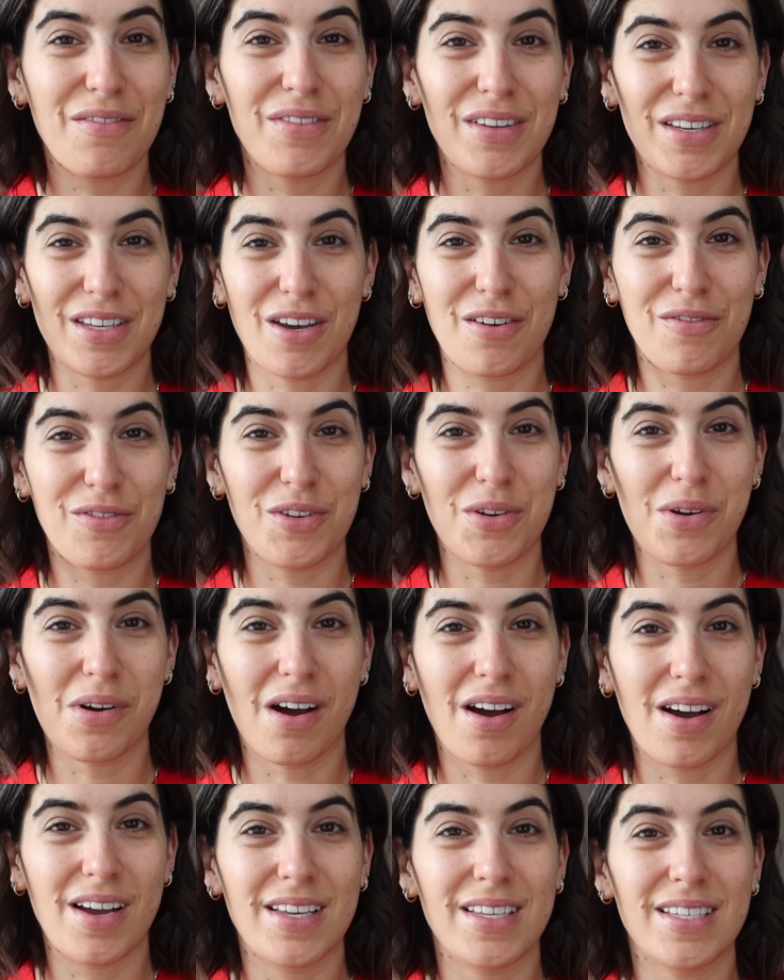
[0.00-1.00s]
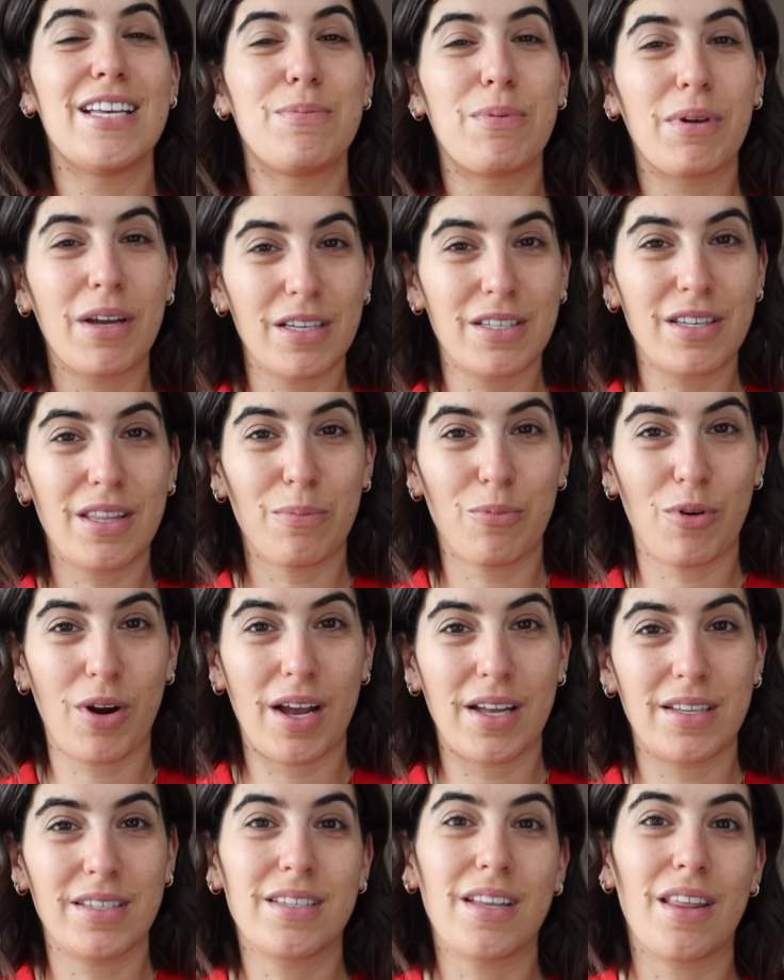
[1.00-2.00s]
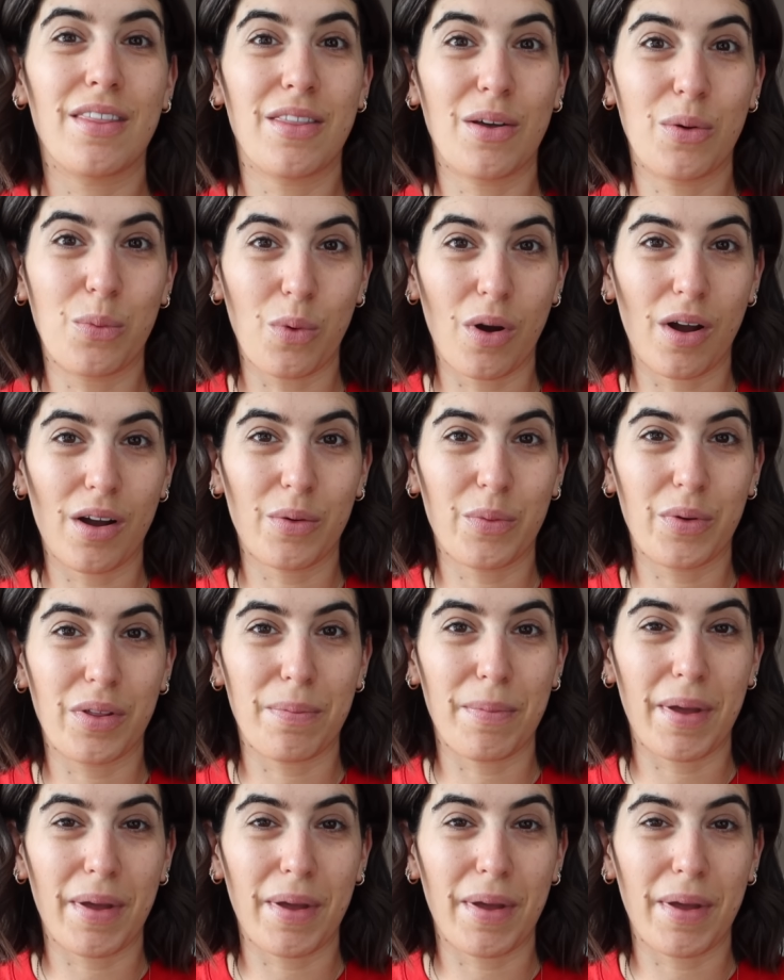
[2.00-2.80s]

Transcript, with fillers: video for you guys is because of the brands that work with